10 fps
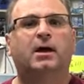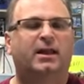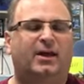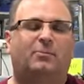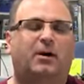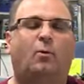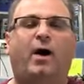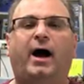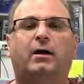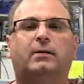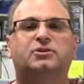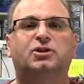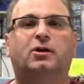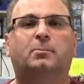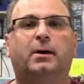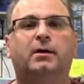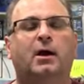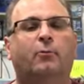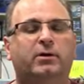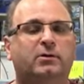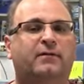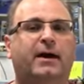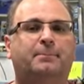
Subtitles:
That'll be a while, I'm sure, but we do have that